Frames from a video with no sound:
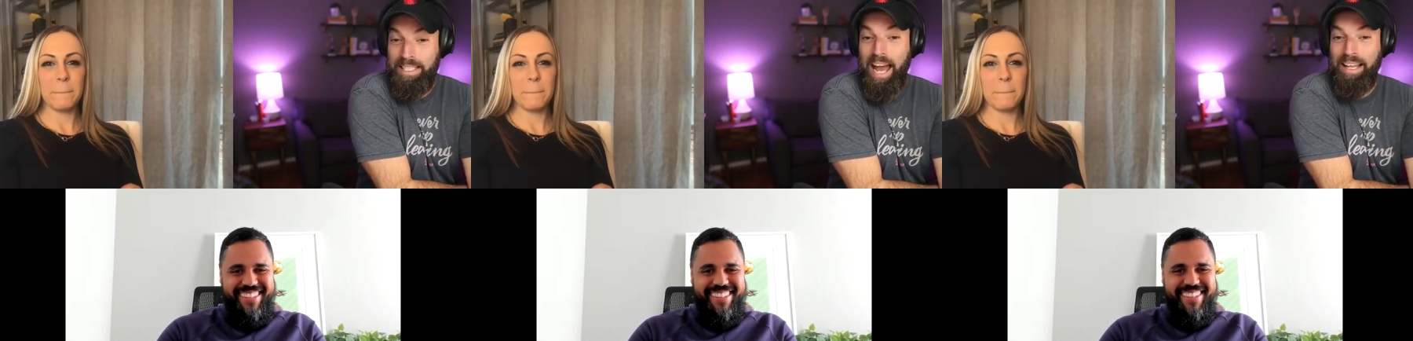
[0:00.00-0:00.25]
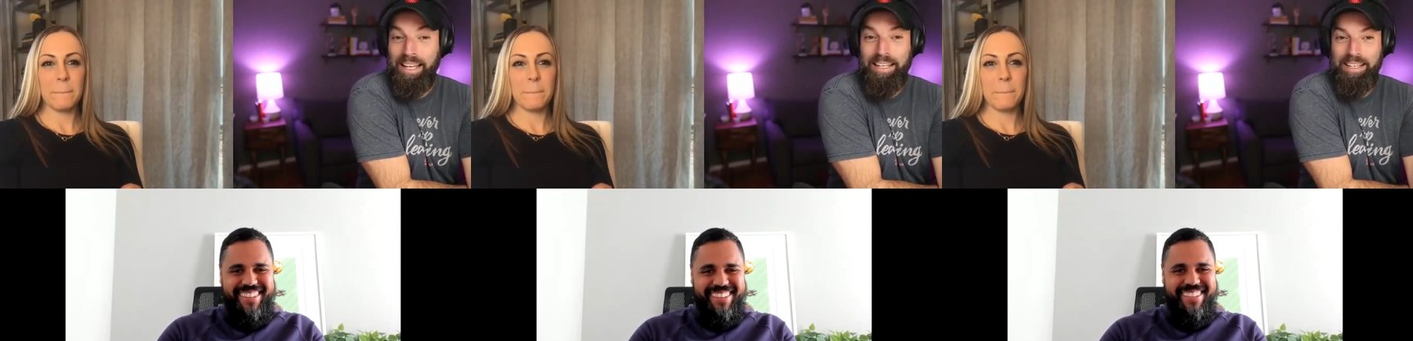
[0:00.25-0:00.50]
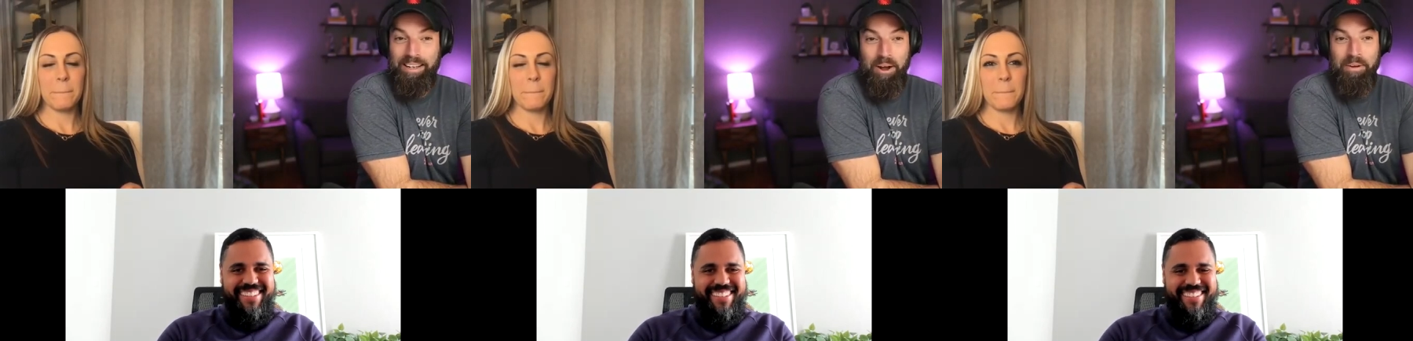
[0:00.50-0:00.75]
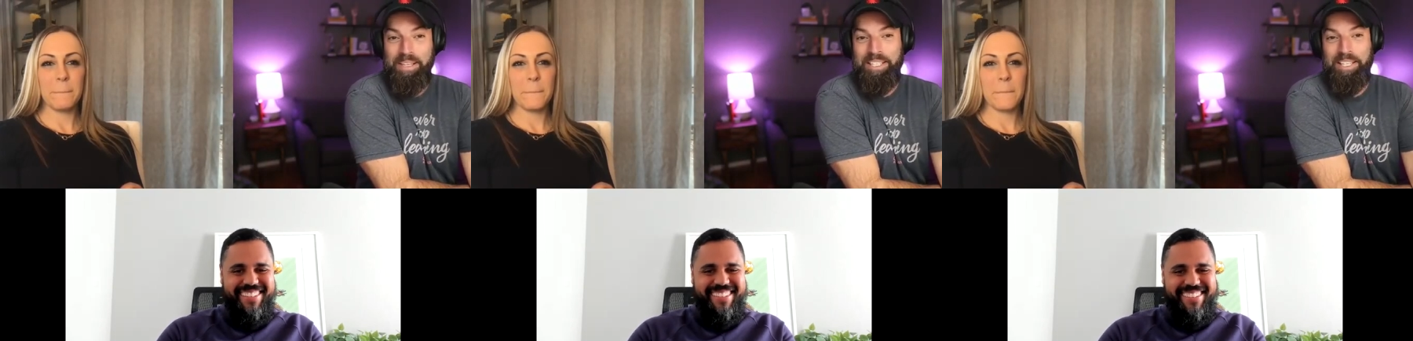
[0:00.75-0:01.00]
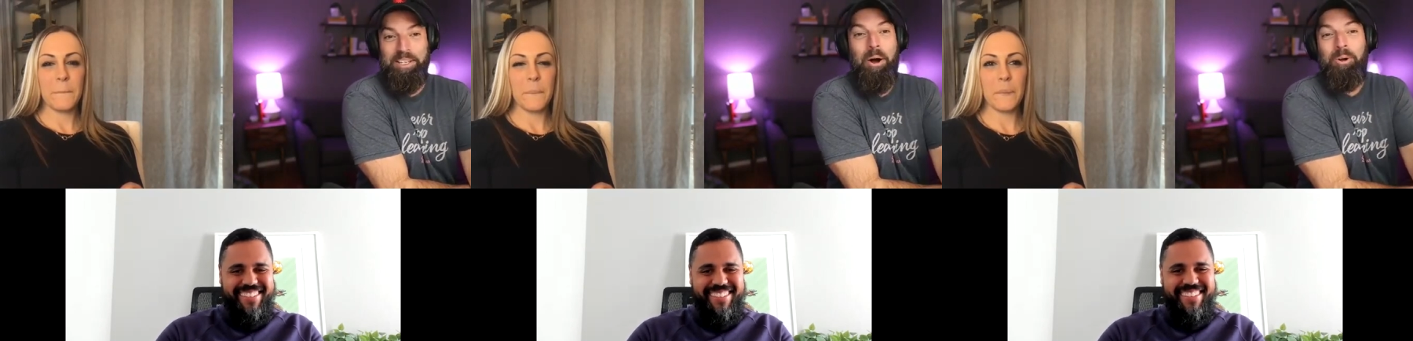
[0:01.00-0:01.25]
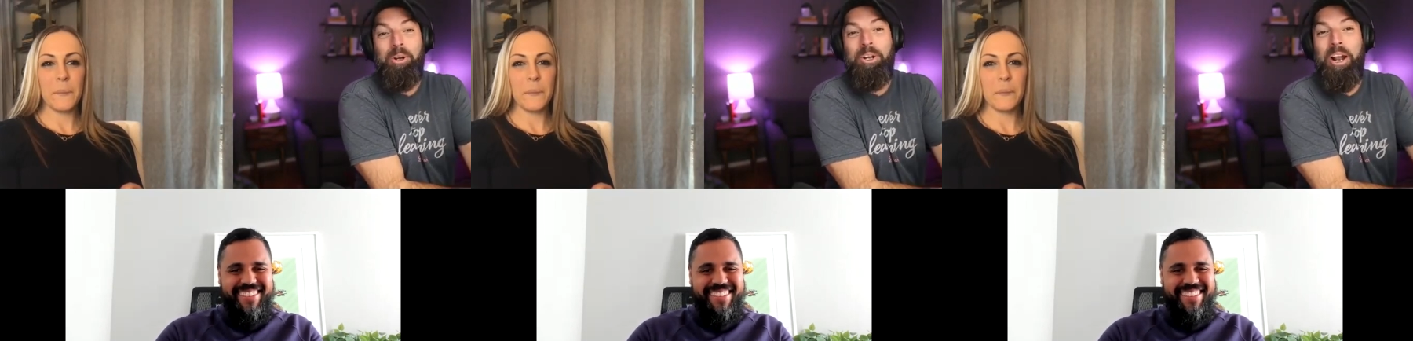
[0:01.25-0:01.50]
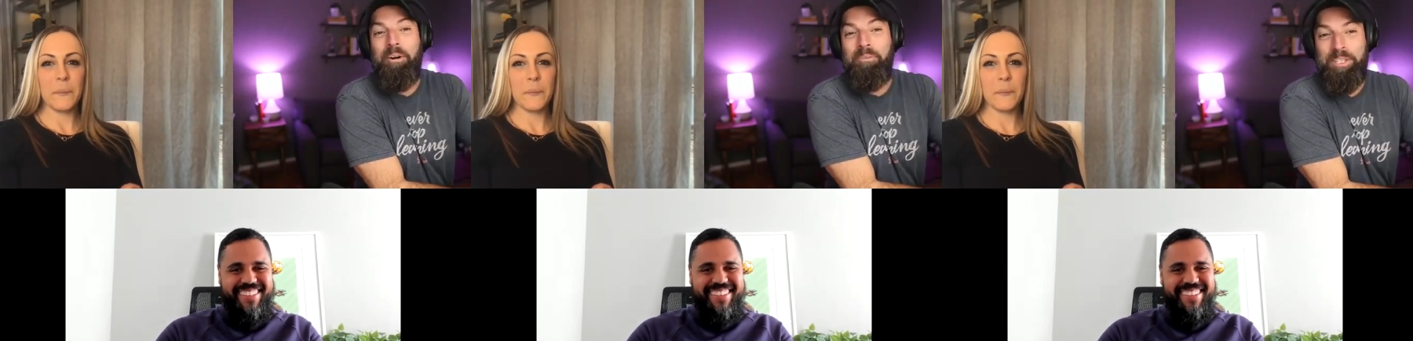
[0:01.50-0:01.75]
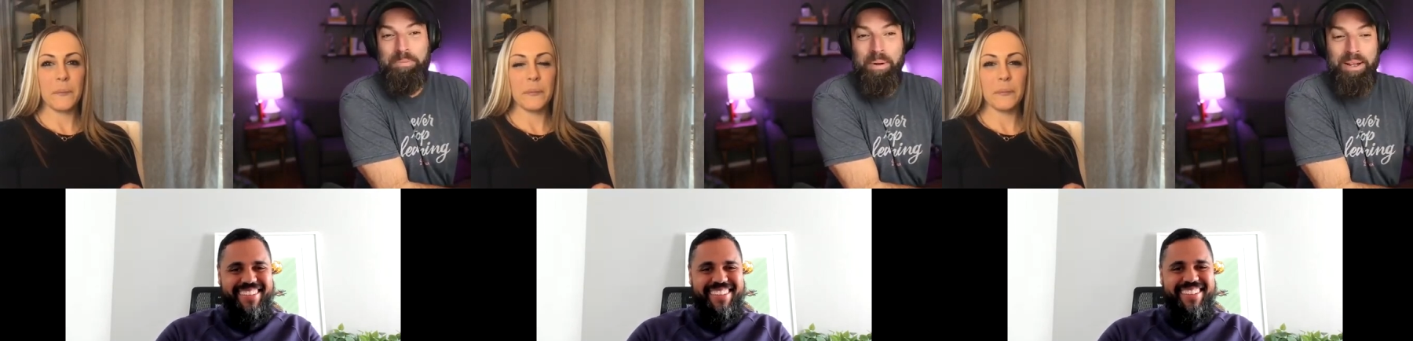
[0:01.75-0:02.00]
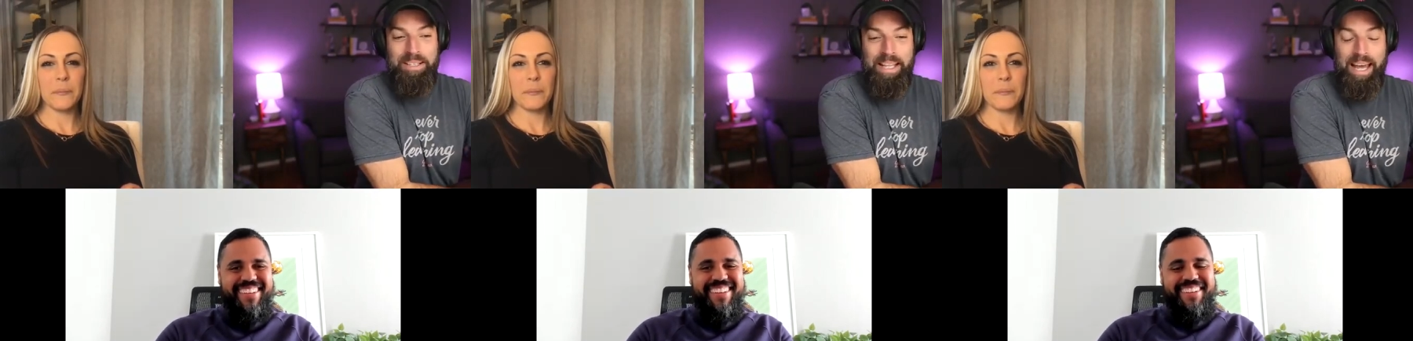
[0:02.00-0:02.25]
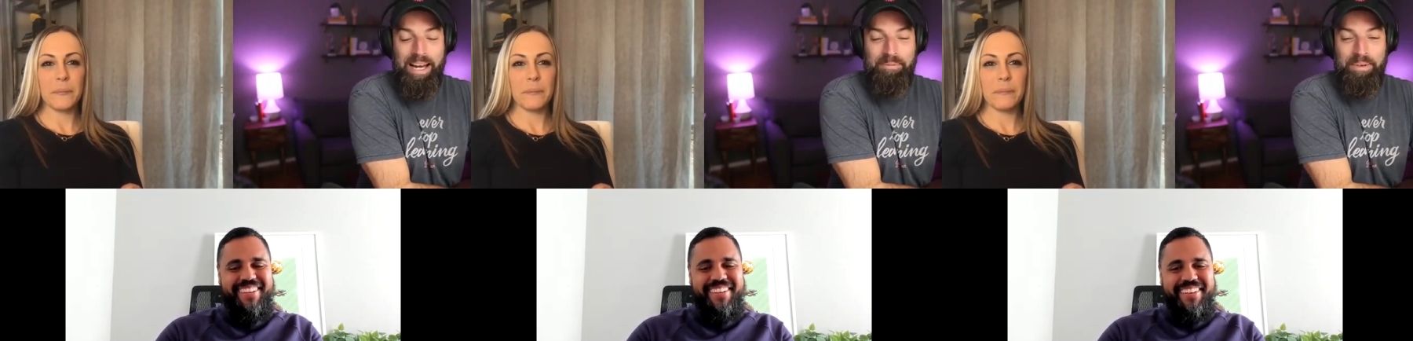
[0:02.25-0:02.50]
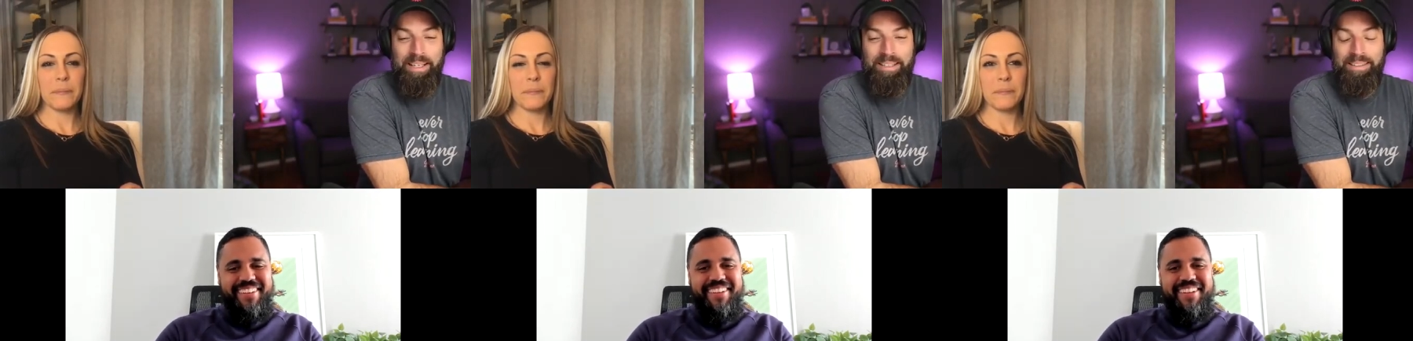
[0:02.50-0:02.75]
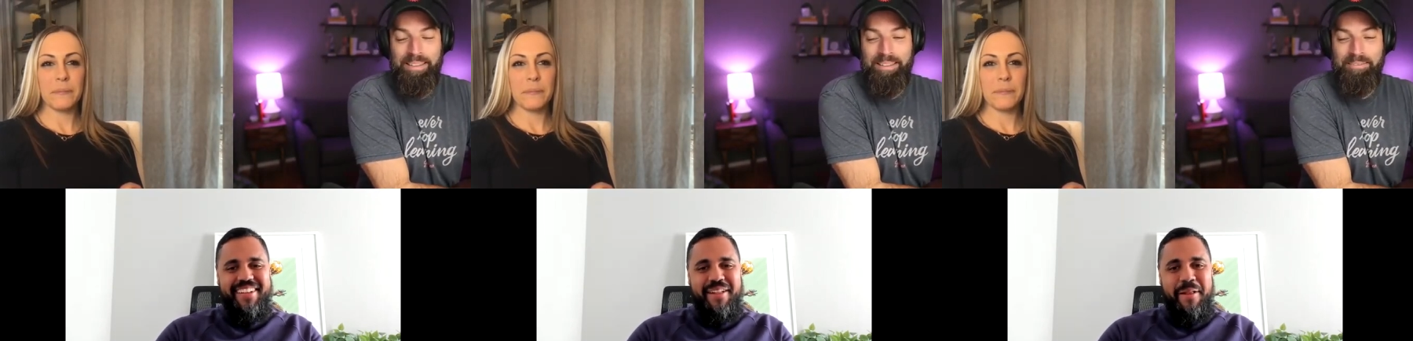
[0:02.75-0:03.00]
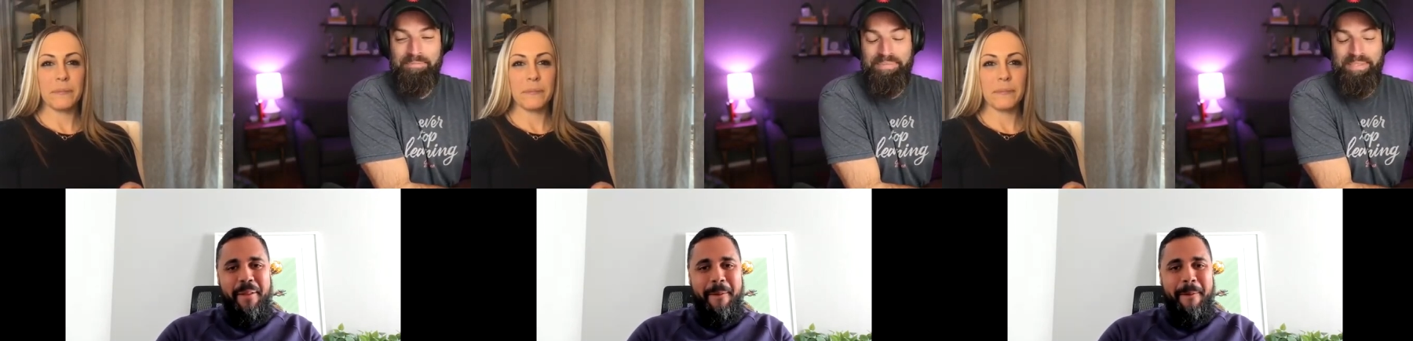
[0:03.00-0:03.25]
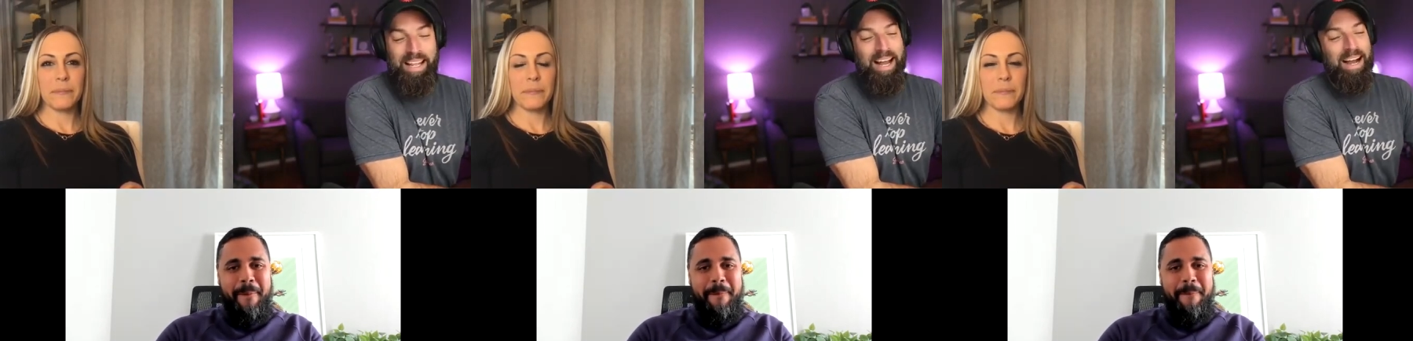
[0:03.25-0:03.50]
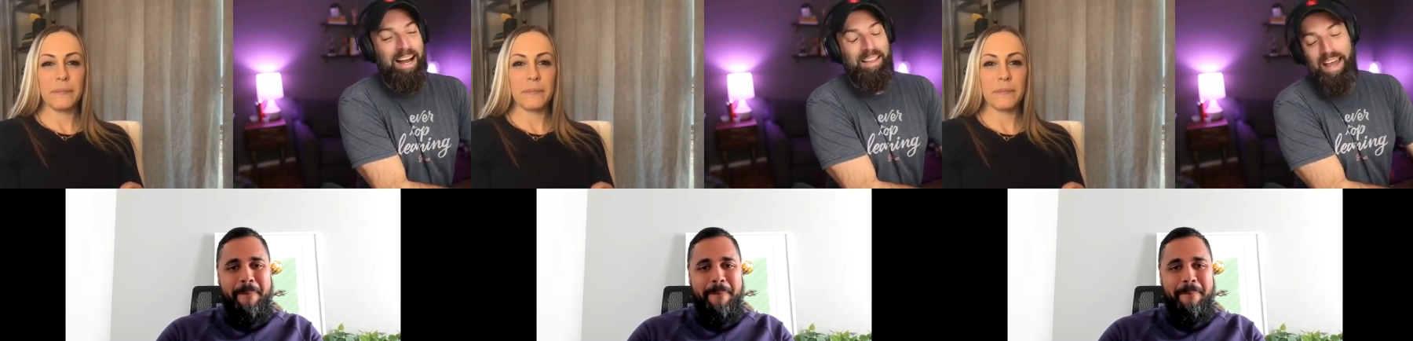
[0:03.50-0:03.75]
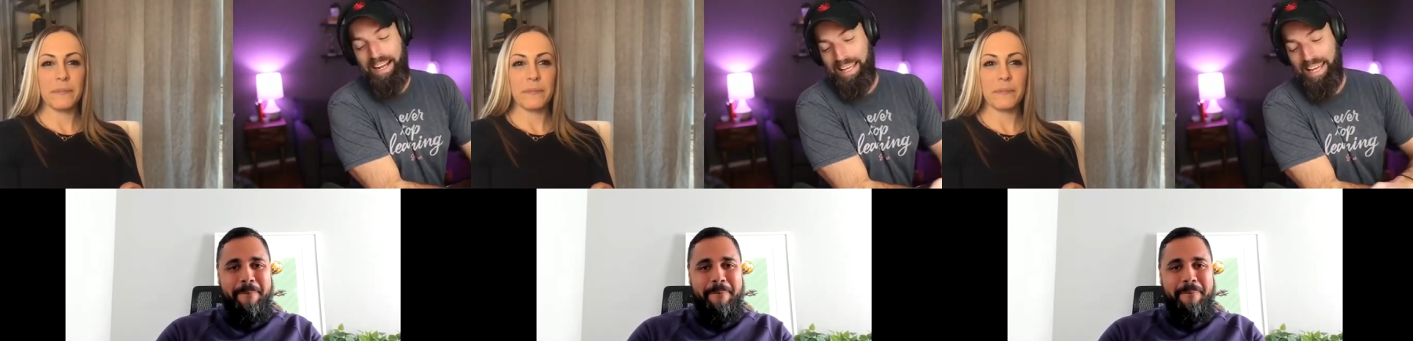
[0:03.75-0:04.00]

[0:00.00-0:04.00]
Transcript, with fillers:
Speaker 1: Yeah, like obviously y'all could not respond to that. And I'm like, nah, that